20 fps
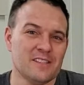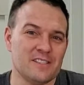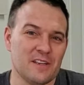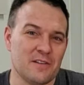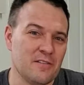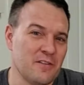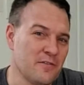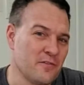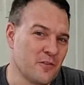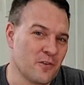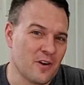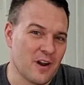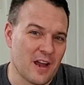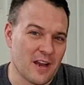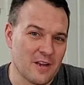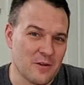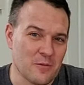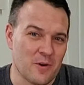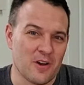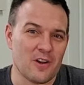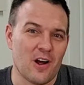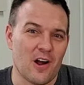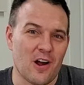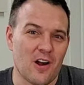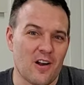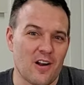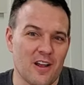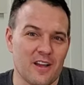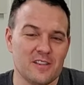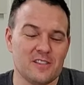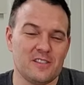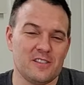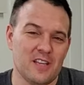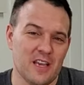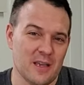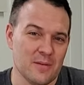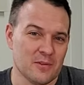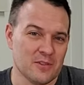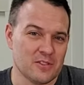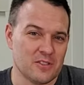7491RS
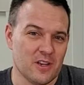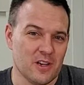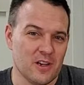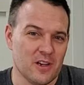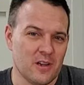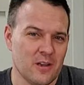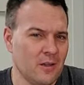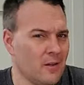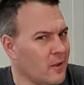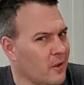table saw.